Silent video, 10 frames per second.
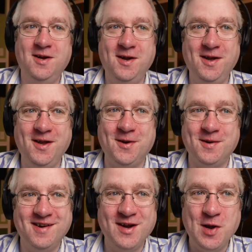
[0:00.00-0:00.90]
And
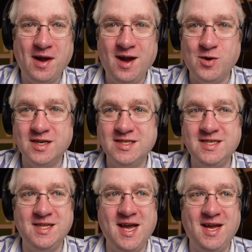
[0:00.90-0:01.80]
I want to see
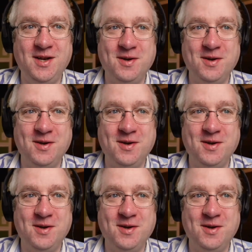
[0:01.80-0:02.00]
that.